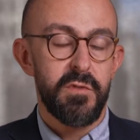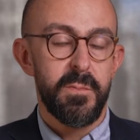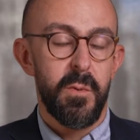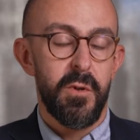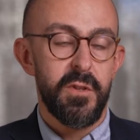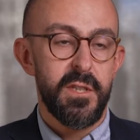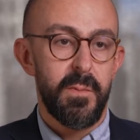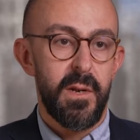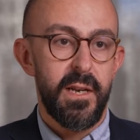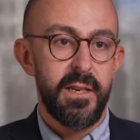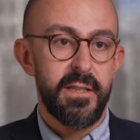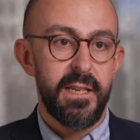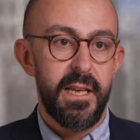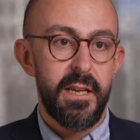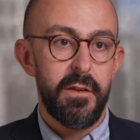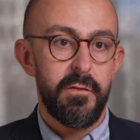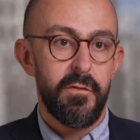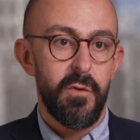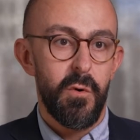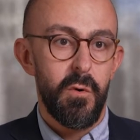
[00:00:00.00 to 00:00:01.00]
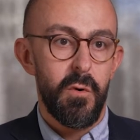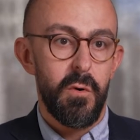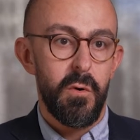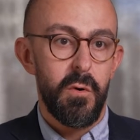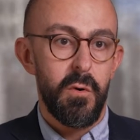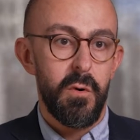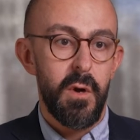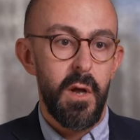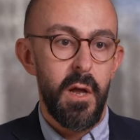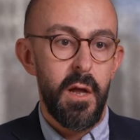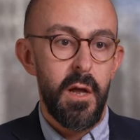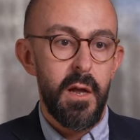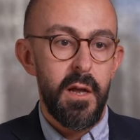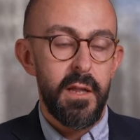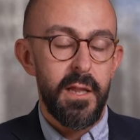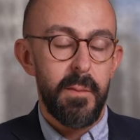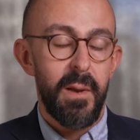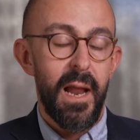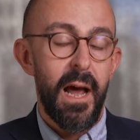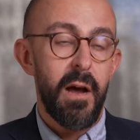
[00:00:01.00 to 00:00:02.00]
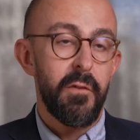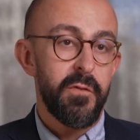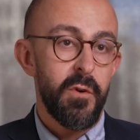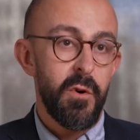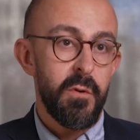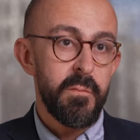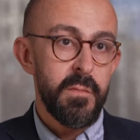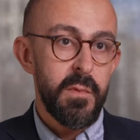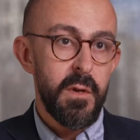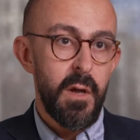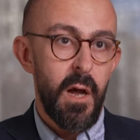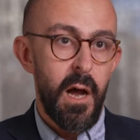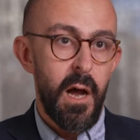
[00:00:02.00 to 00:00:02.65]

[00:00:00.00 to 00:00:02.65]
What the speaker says: responsibility for the platform,